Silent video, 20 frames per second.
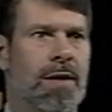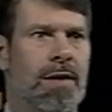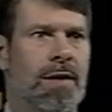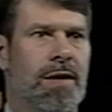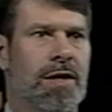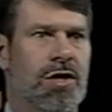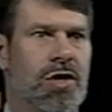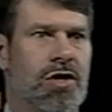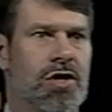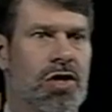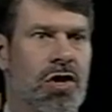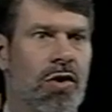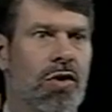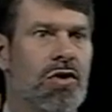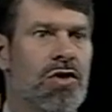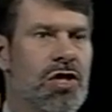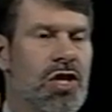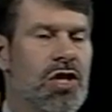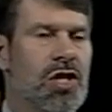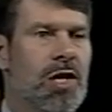Because our
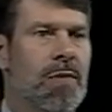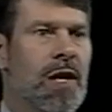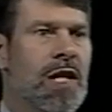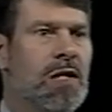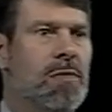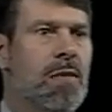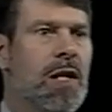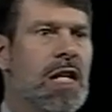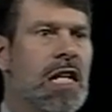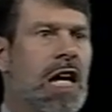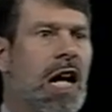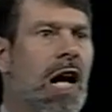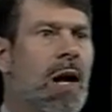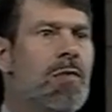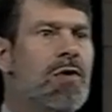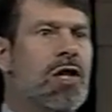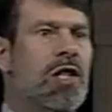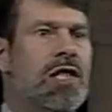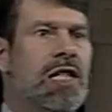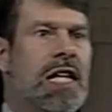solar system has many
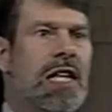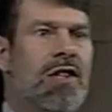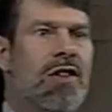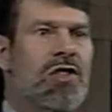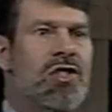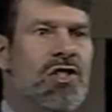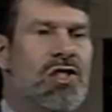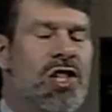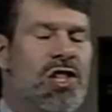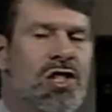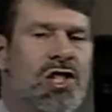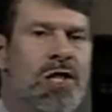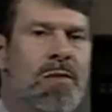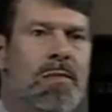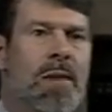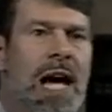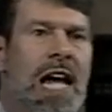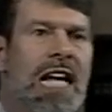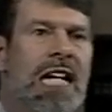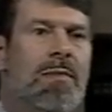objects and their
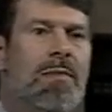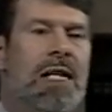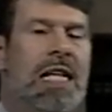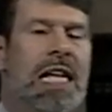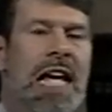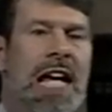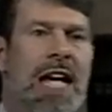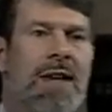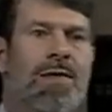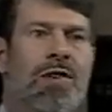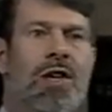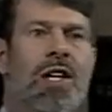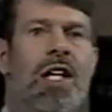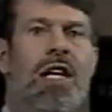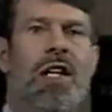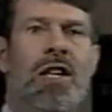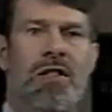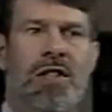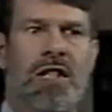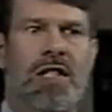systematic behavior
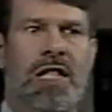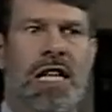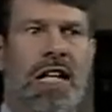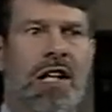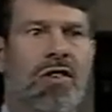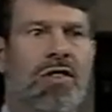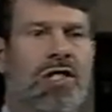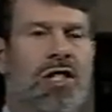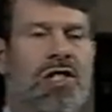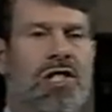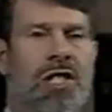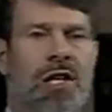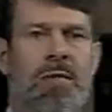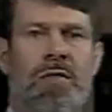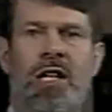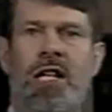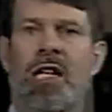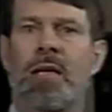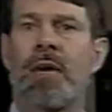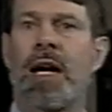that tells us
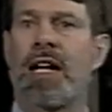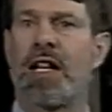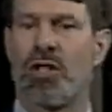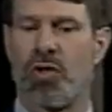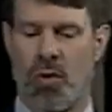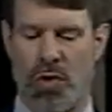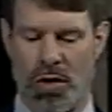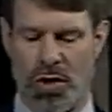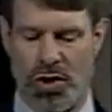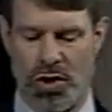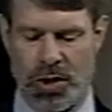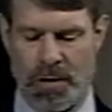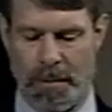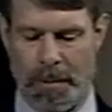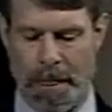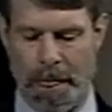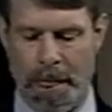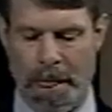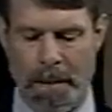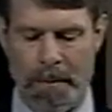something about its origin.
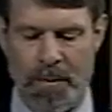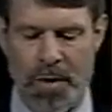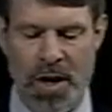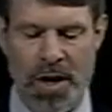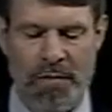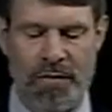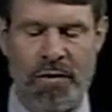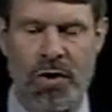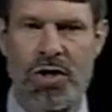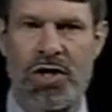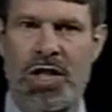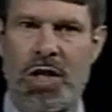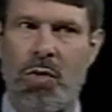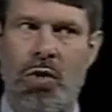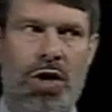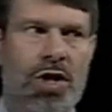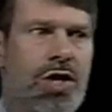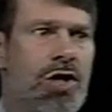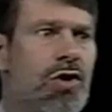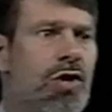First, I
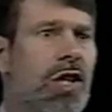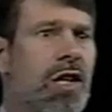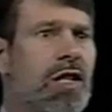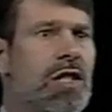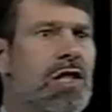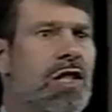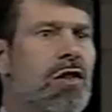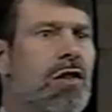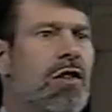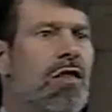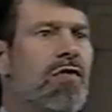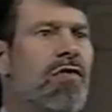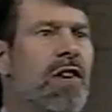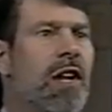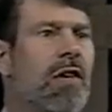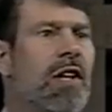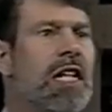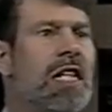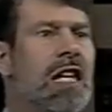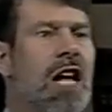want you to consider the
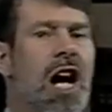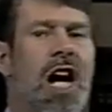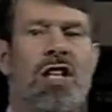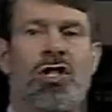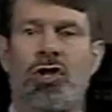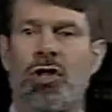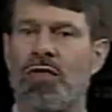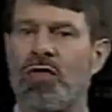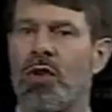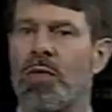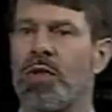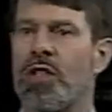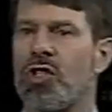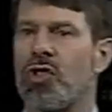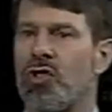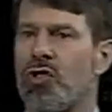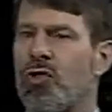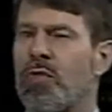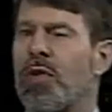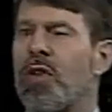very non-uniform
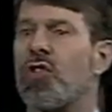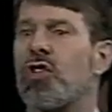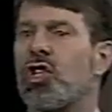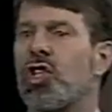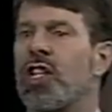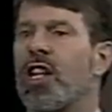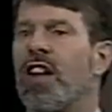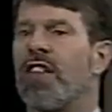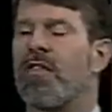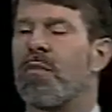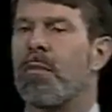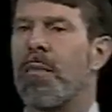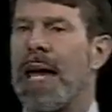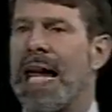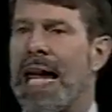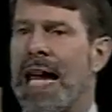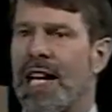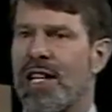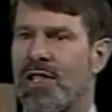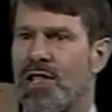distribution of
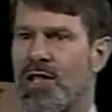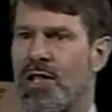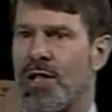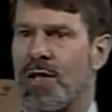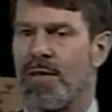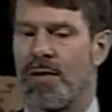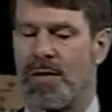mass.